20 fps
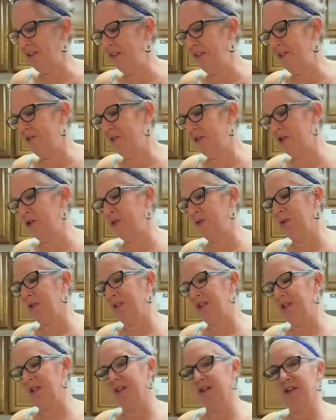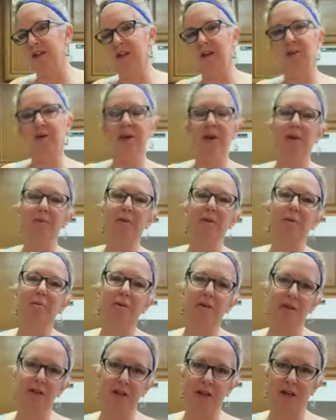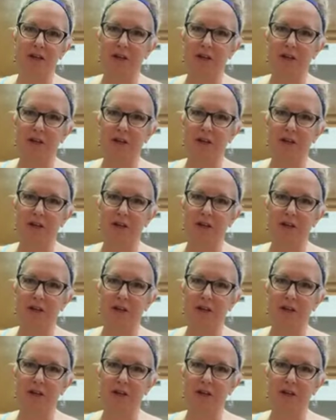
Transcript: was having virtual dinner. Oh, and I will be